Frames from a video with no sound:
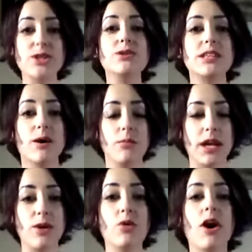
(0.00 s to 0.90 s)
You tell
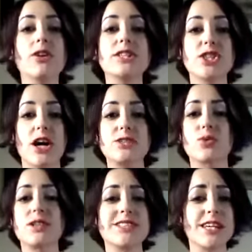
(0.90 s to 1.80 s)
me. You call the shots.
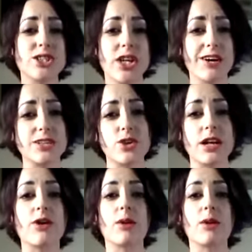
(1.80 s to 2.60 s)
We're in Sagittarius right now.